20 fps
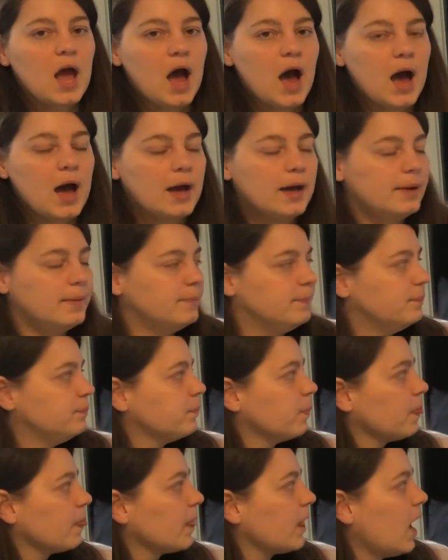
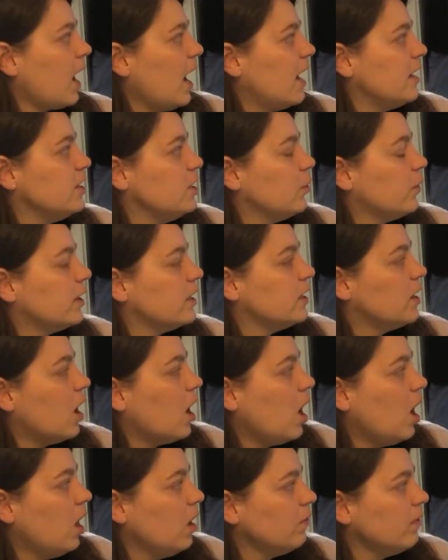And you can
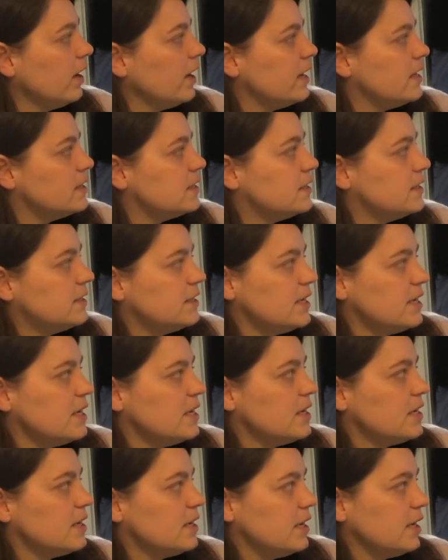already see
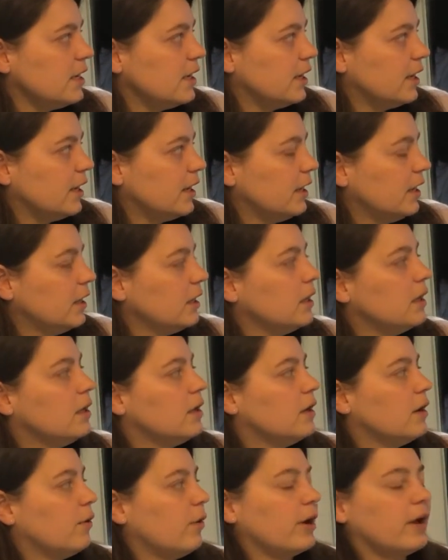here,
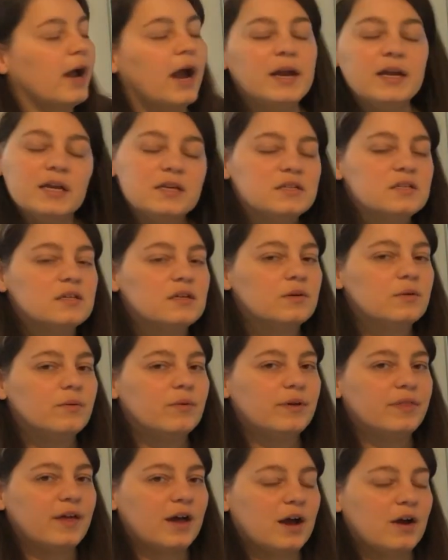I kind of did it
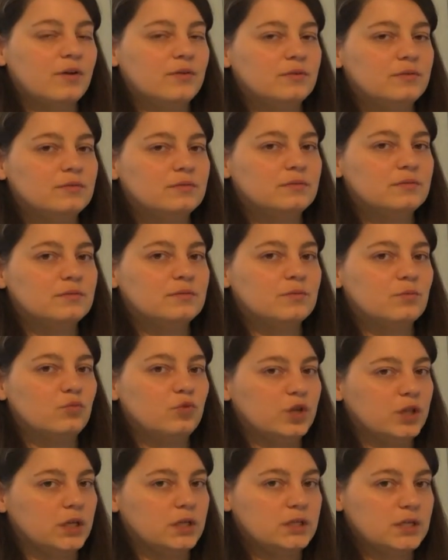without
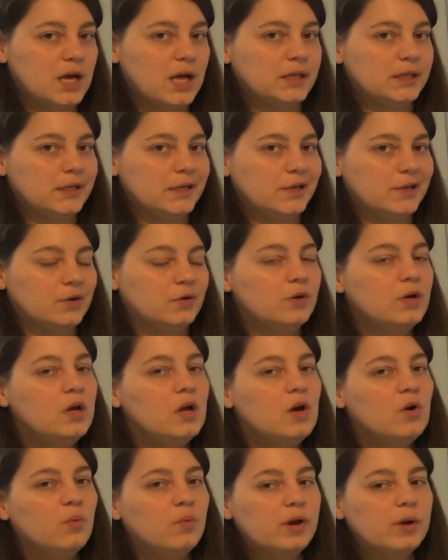really telling you.
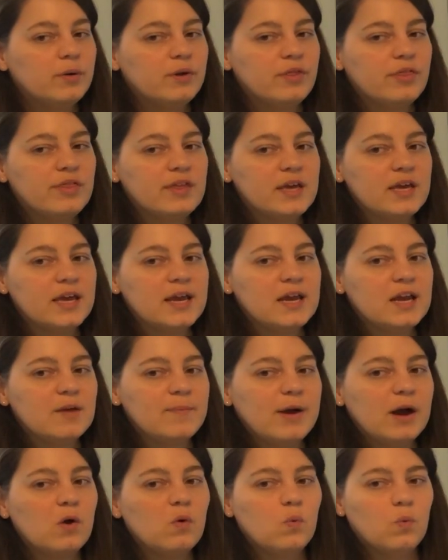We were thinking
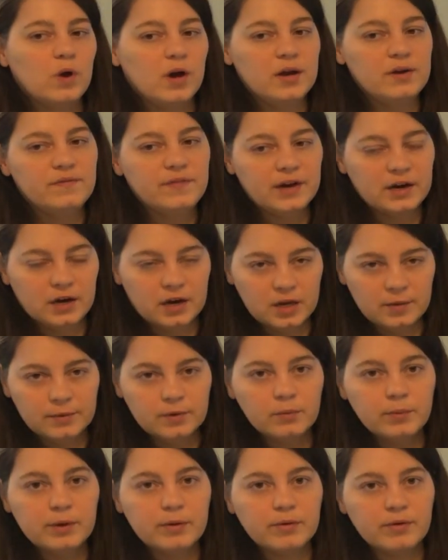about one
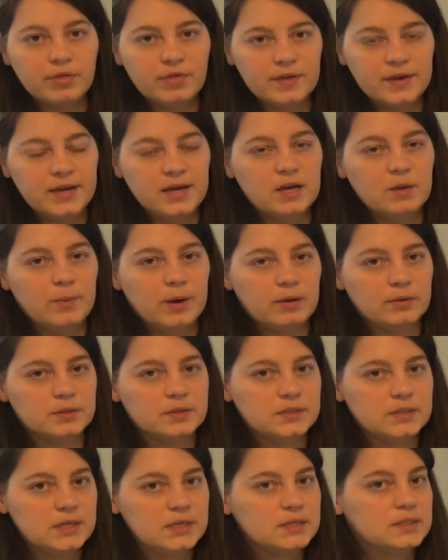variable, we were thinking about
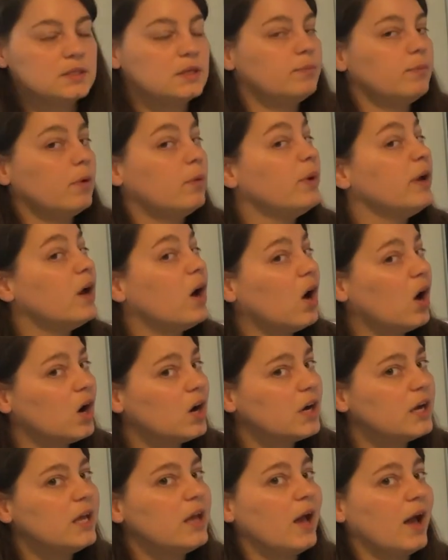season, but we
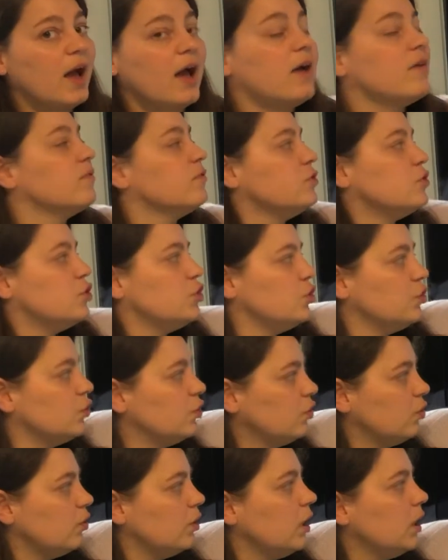already have
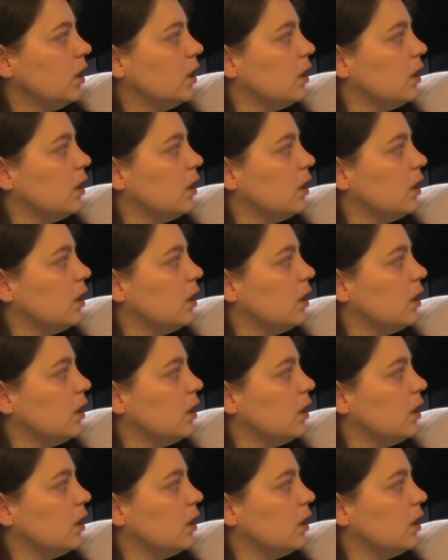two